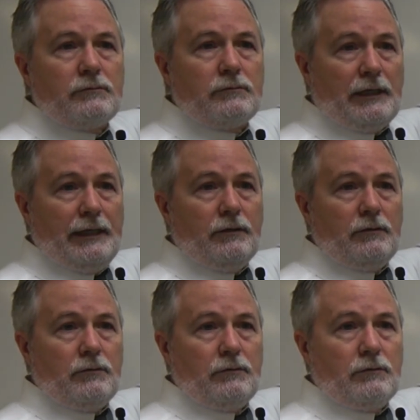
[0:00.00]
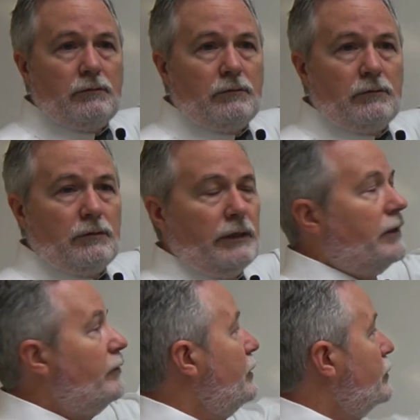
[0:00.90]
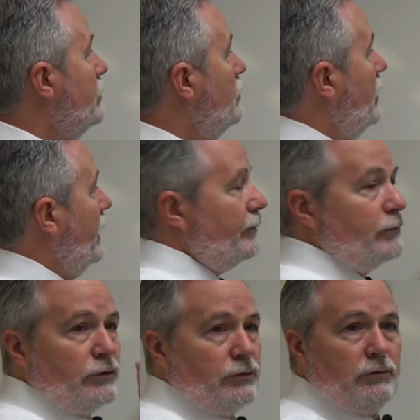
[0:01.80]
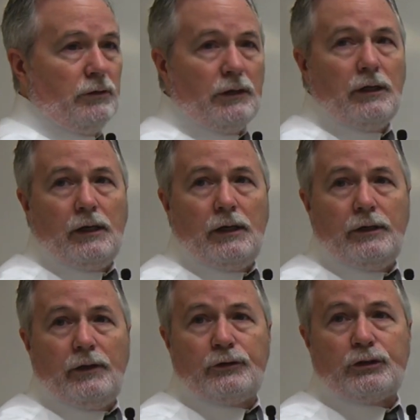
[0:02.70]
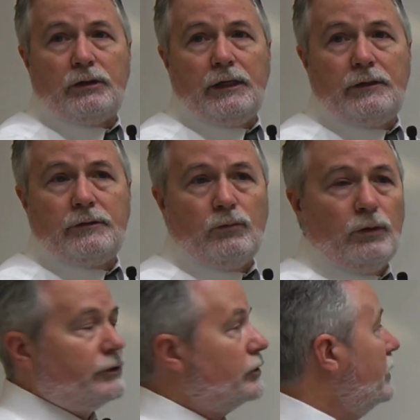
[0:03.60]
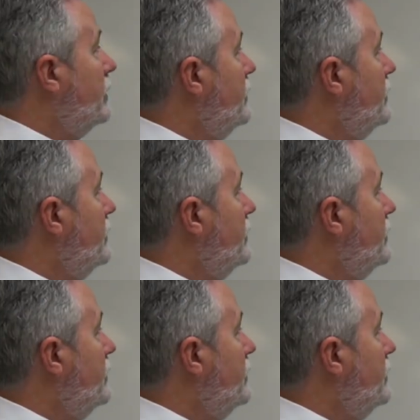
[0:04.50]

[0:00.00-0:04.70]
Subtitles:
right? And eventually we'll have another strand. One strand